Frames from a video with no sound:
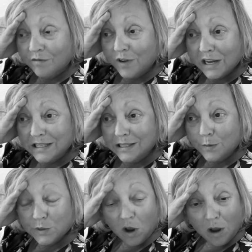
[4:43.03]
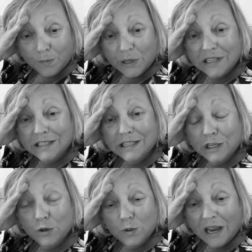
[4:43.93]
Find some topics
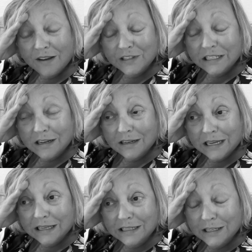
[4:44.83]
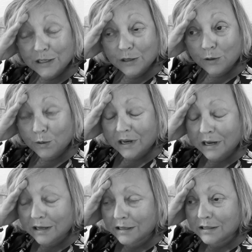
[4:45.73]
you haven't dug into.
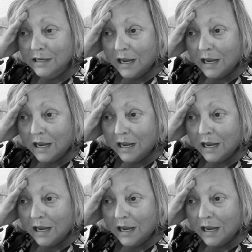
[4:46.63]
And,